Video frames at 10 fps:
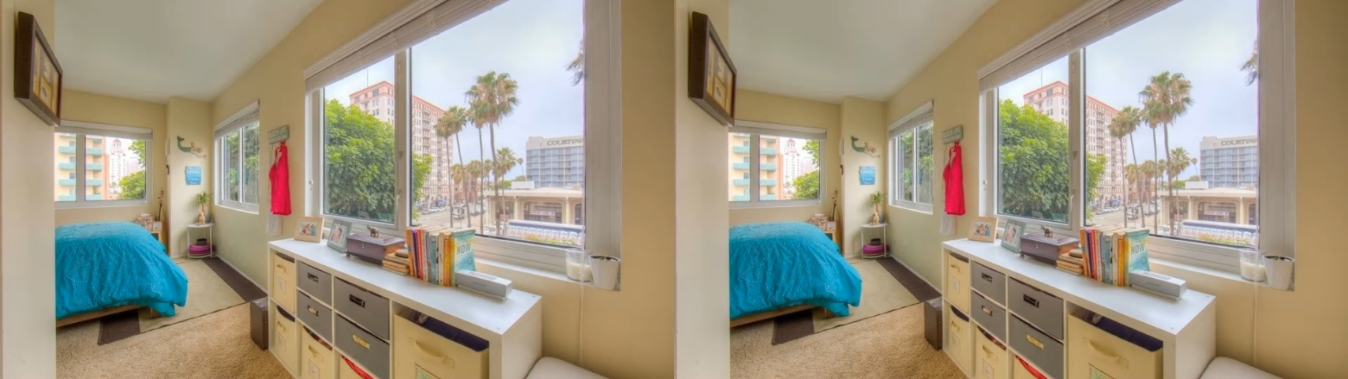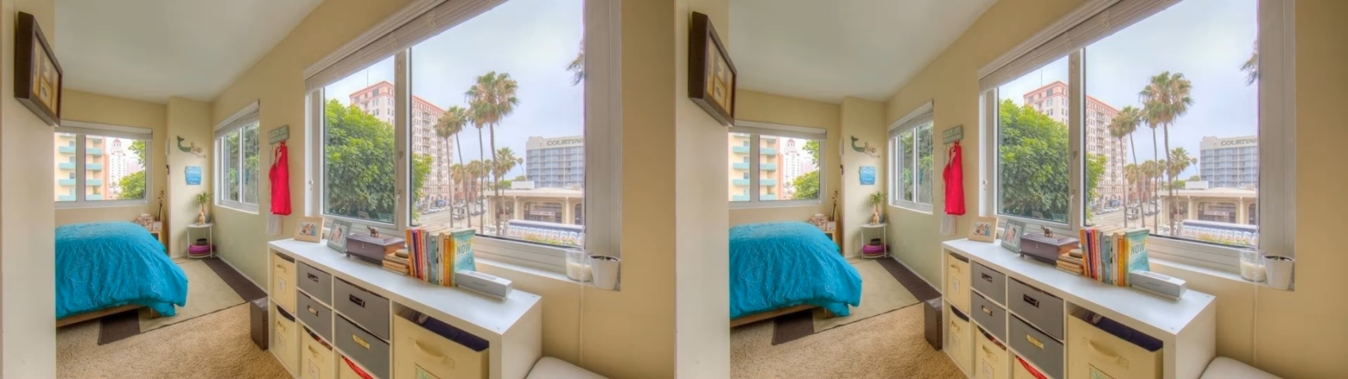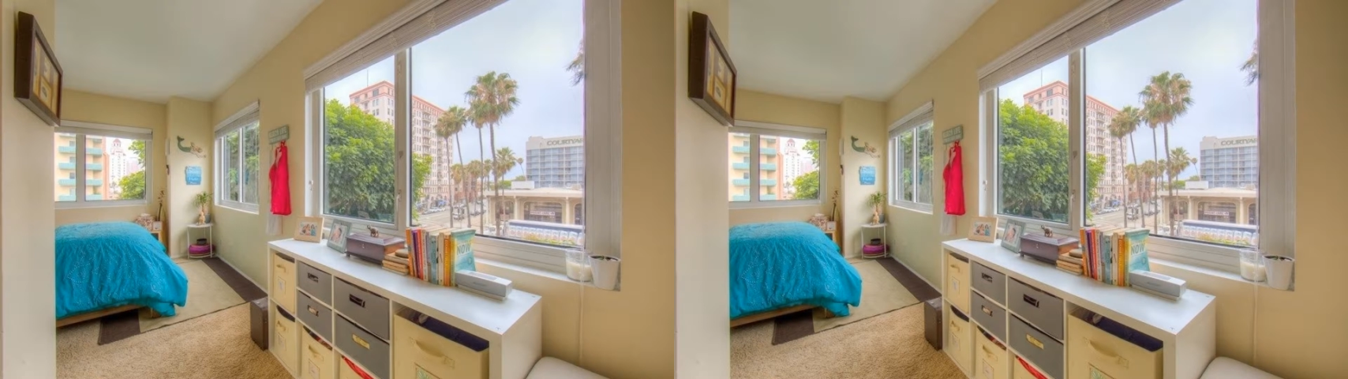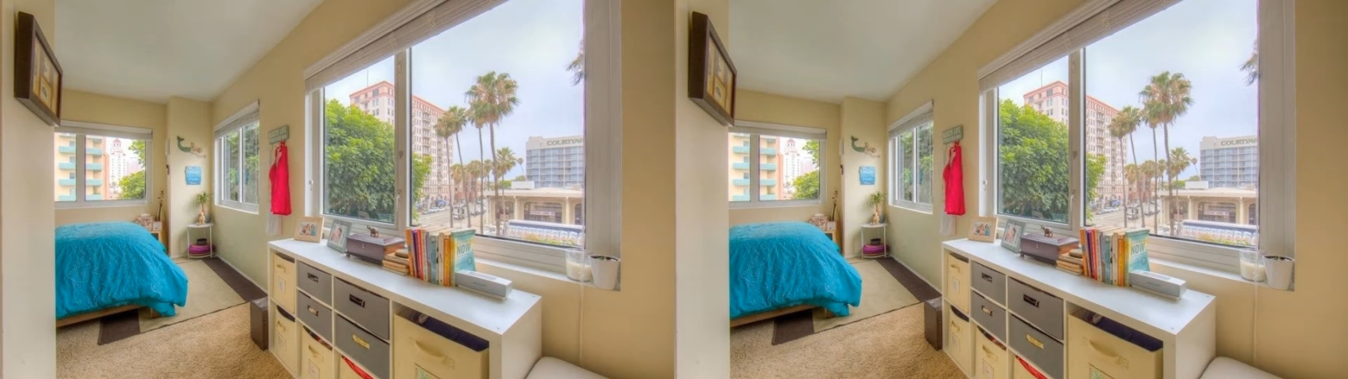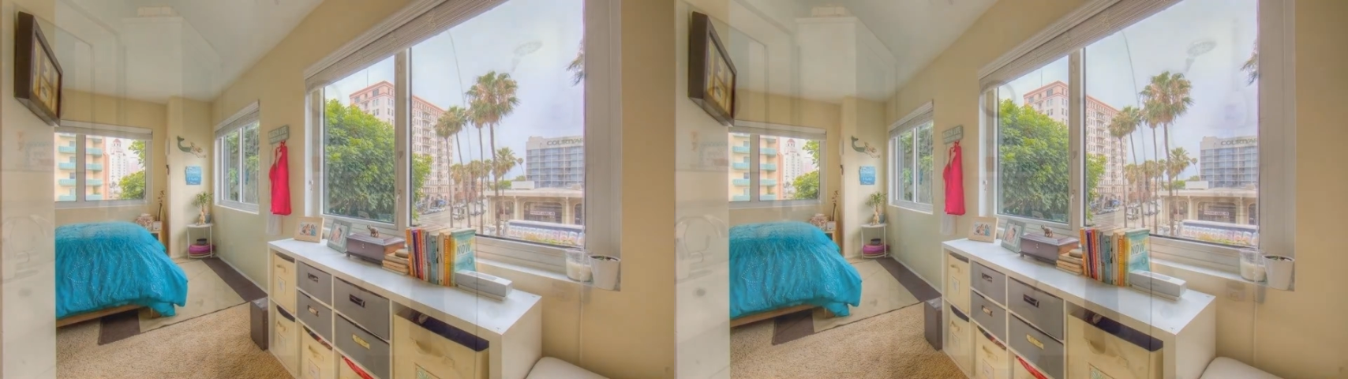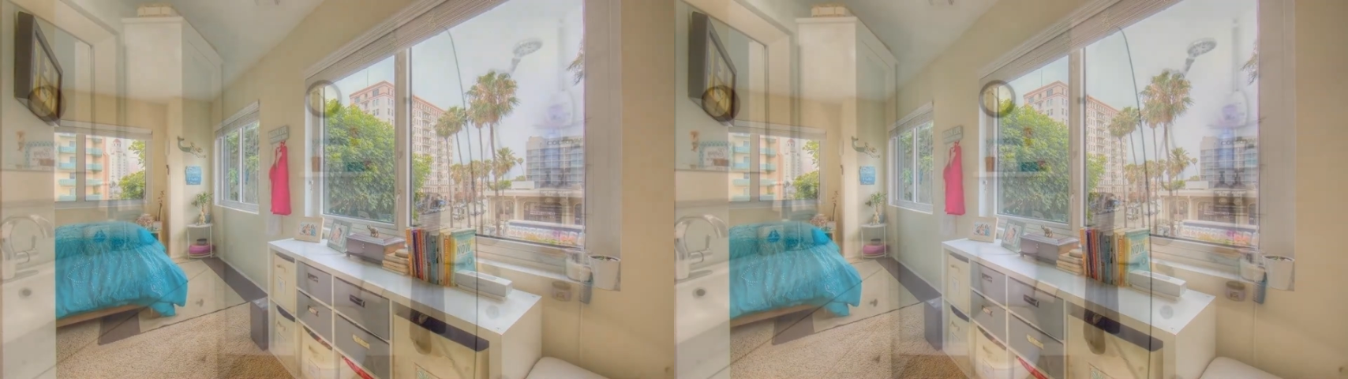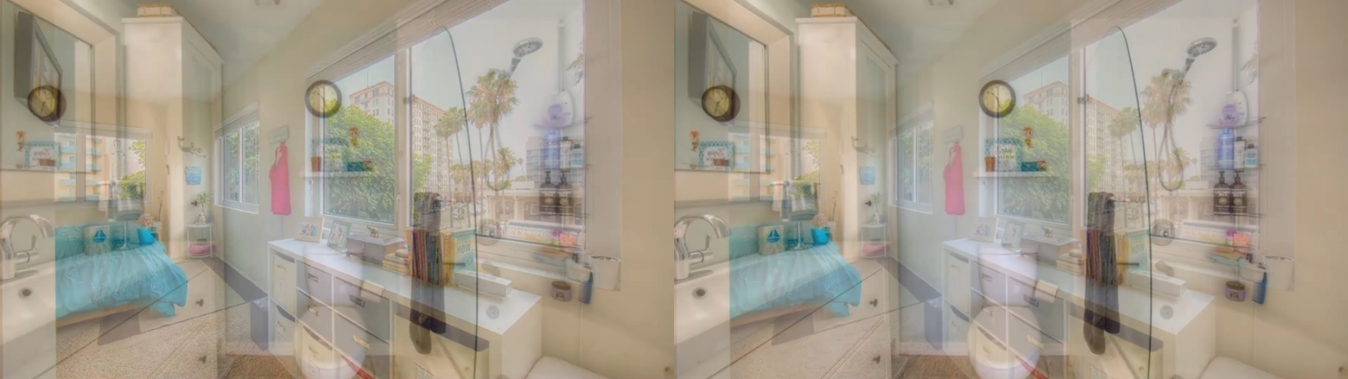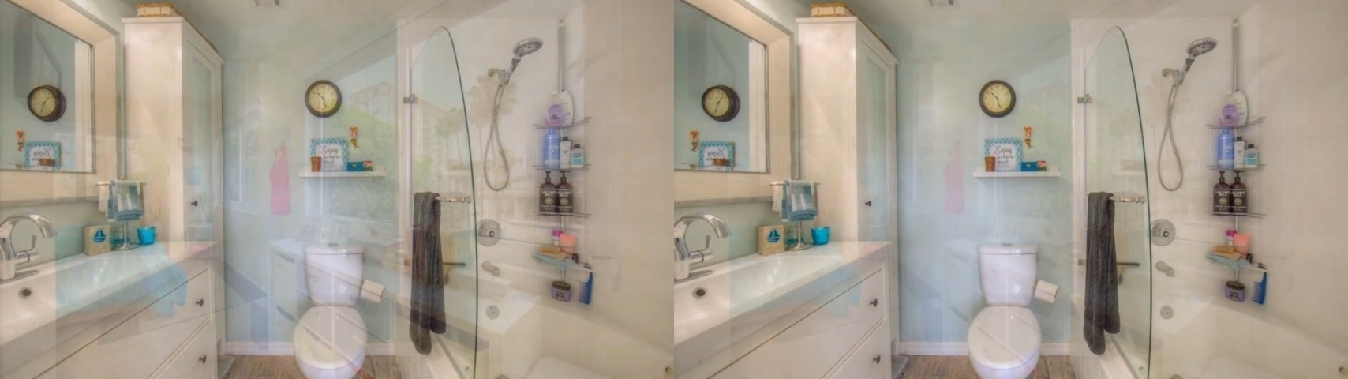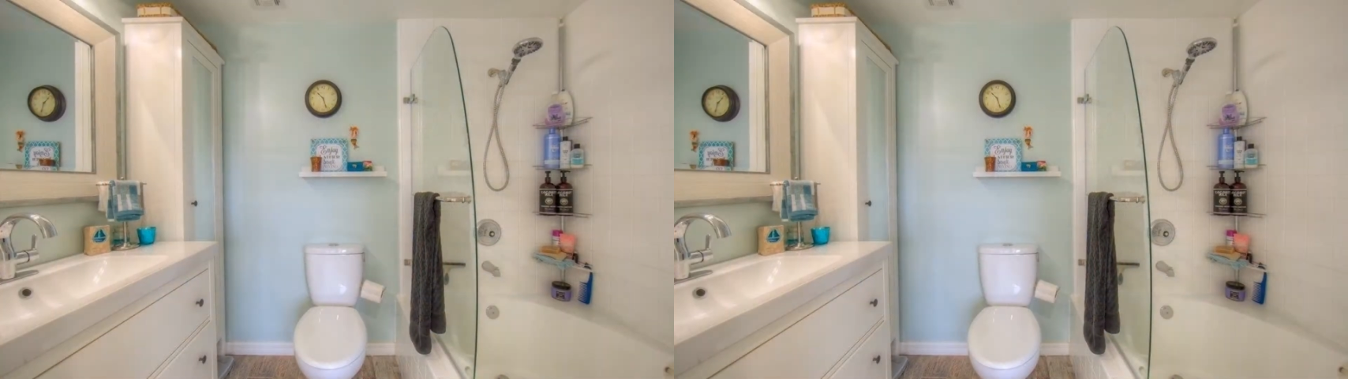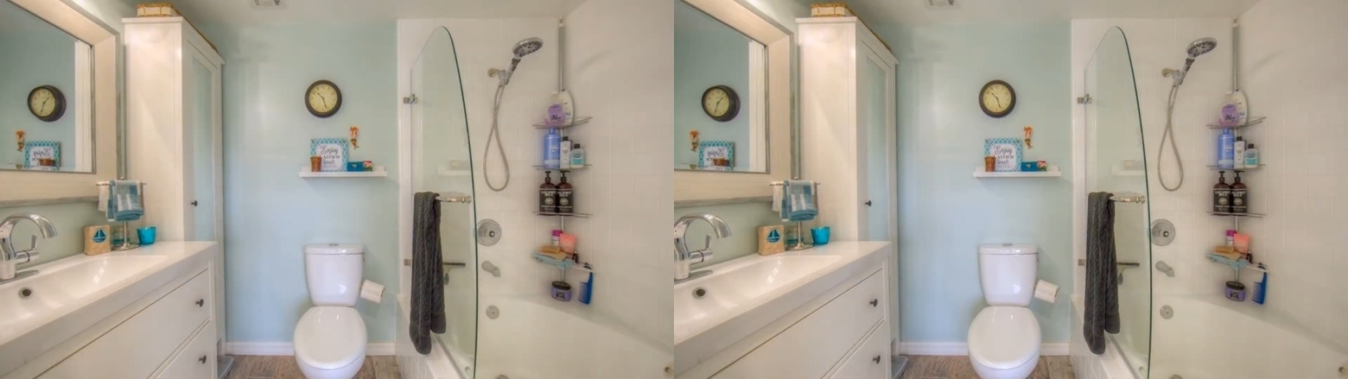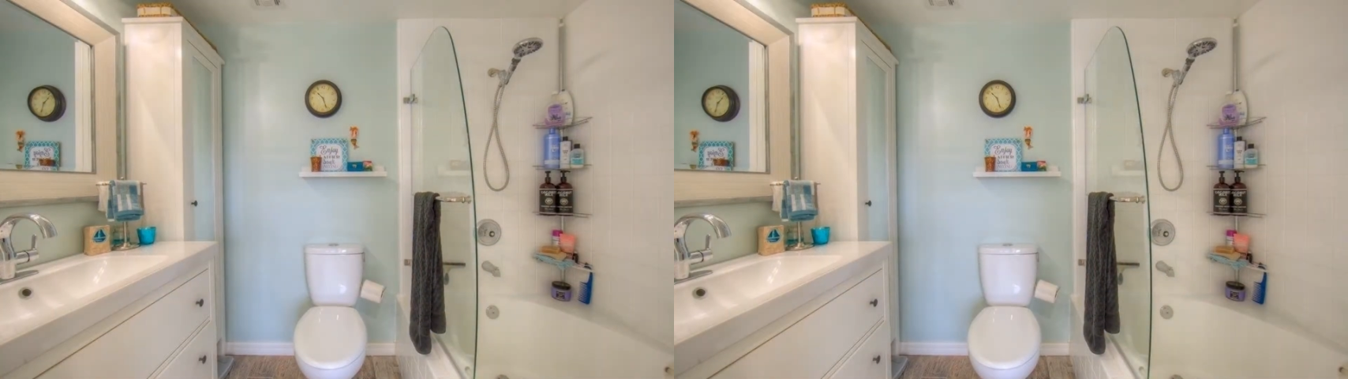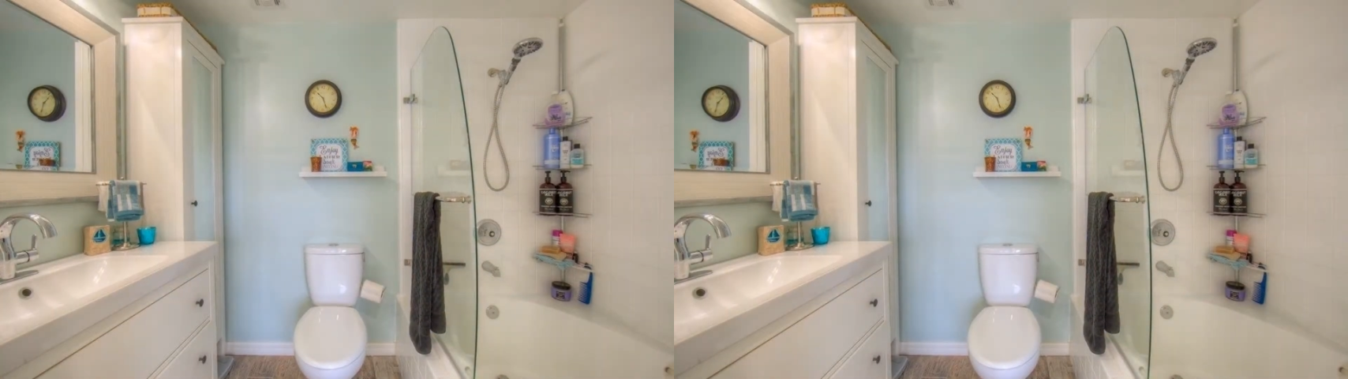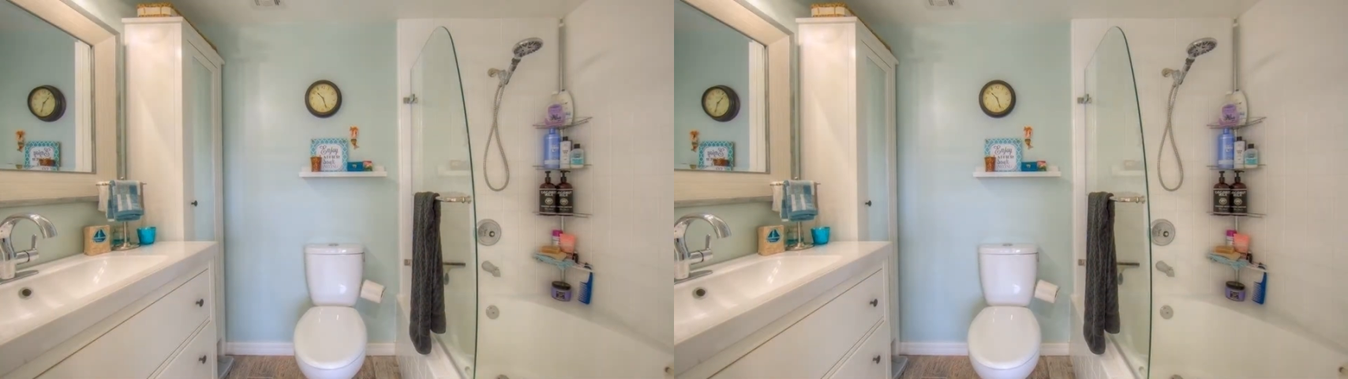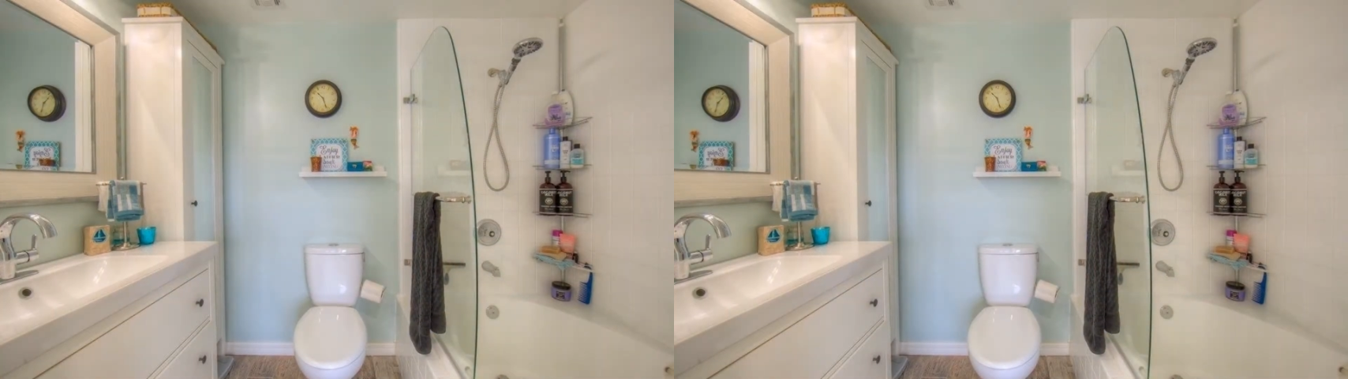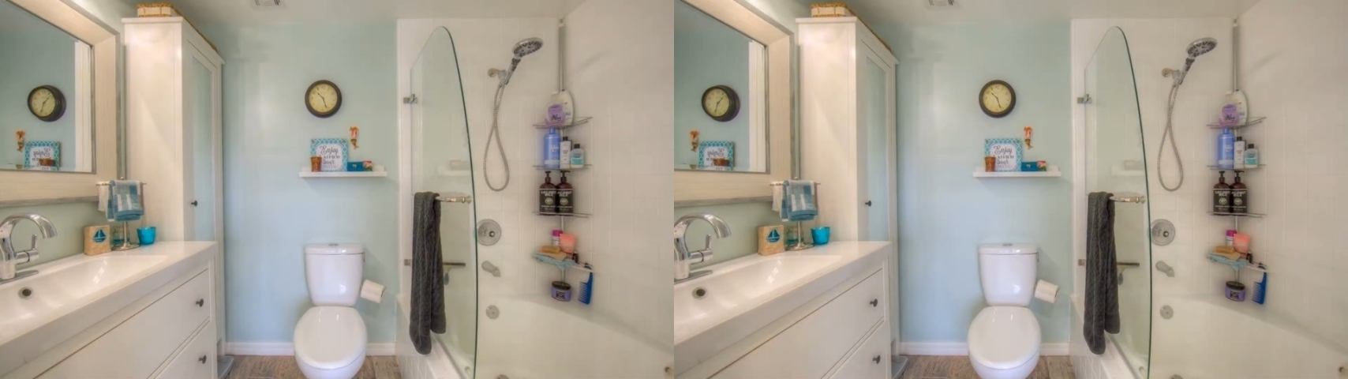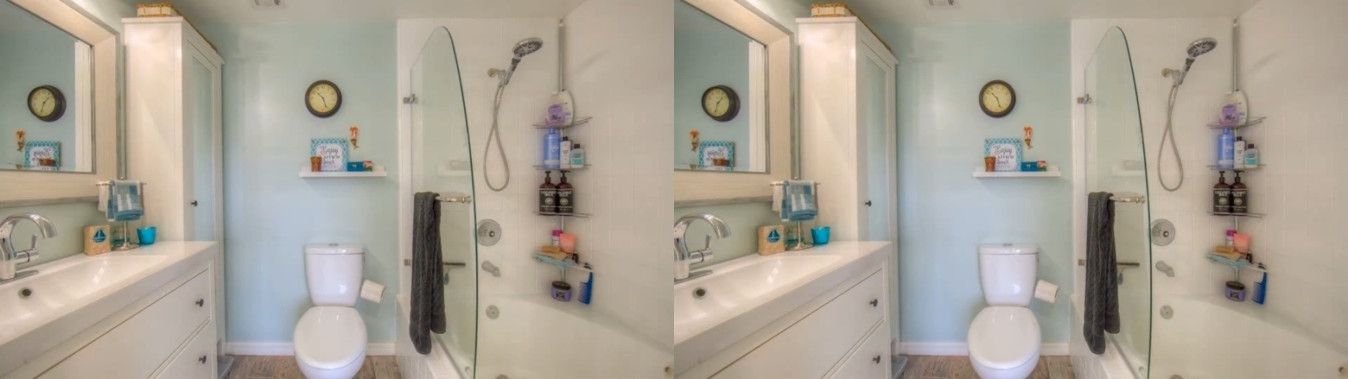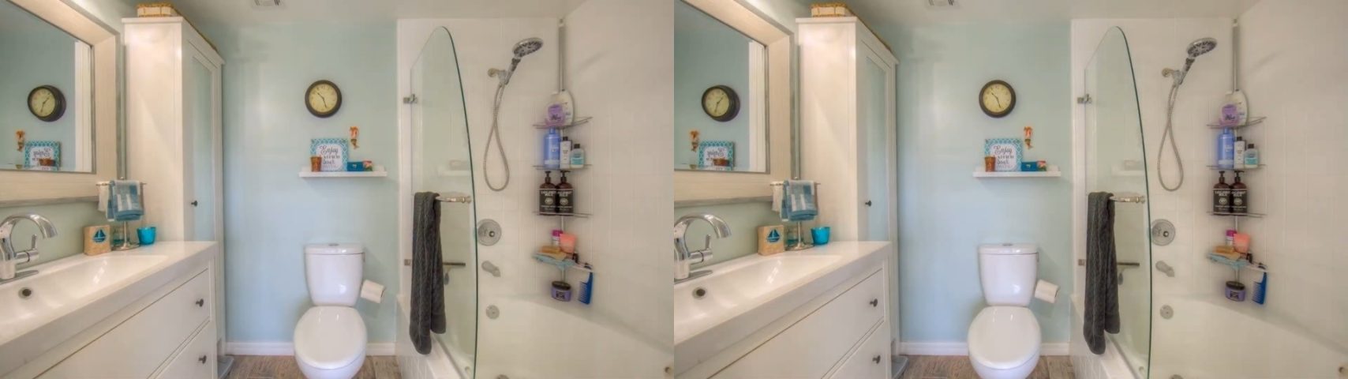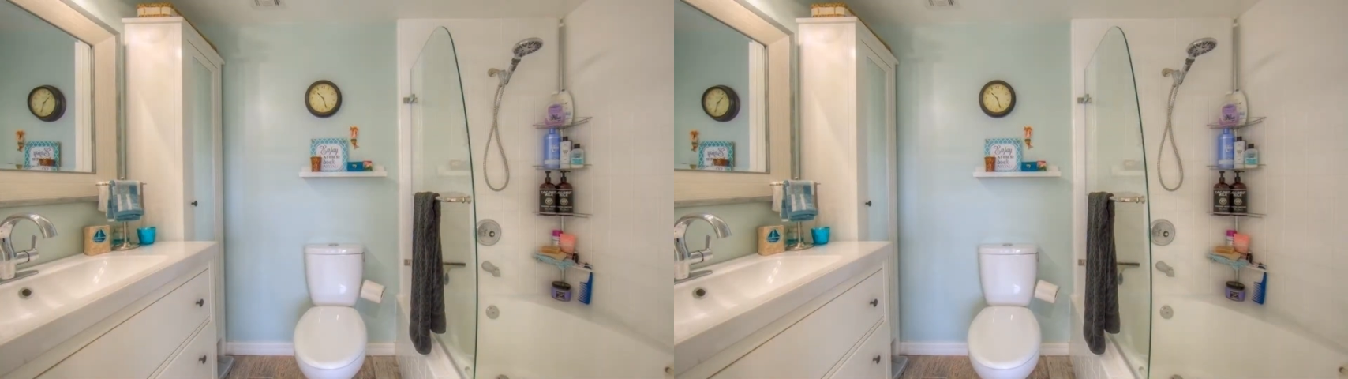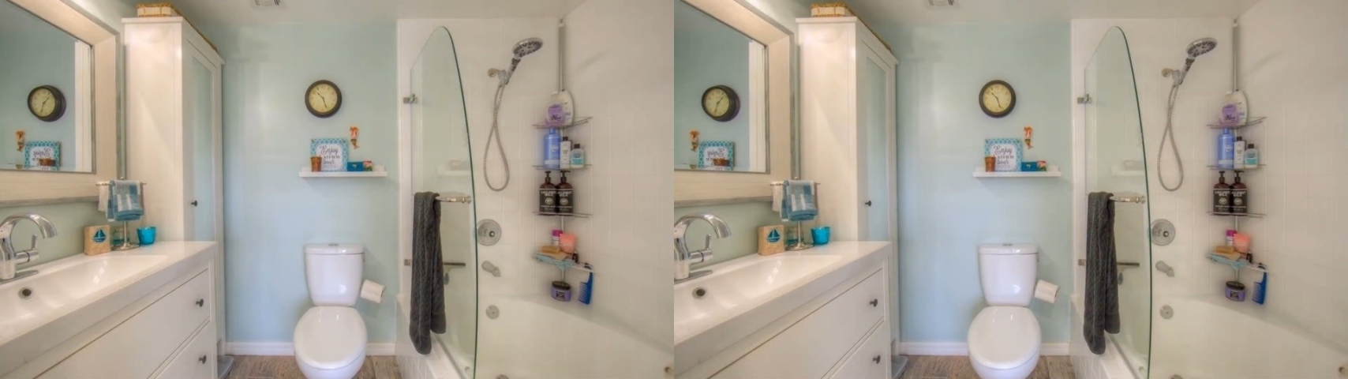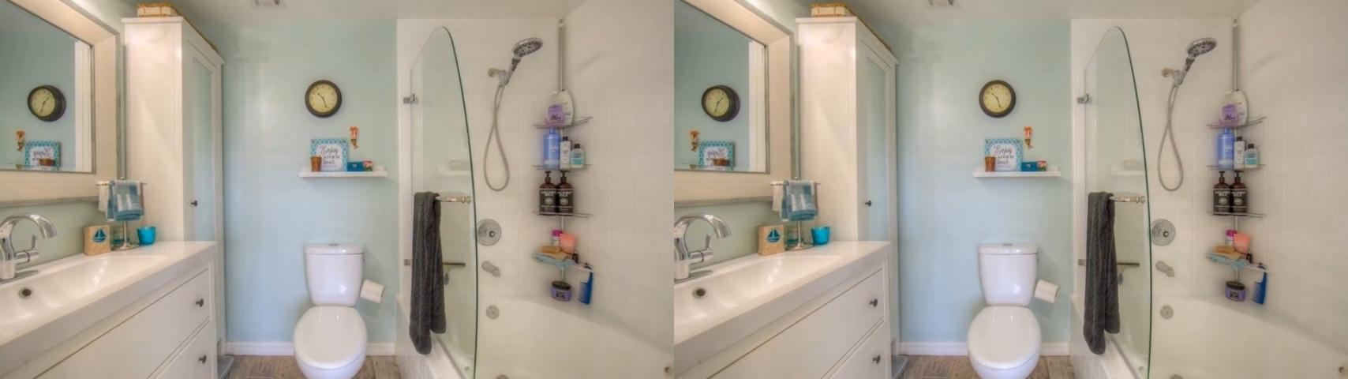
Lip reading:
No face is visible, so there are no lips to read.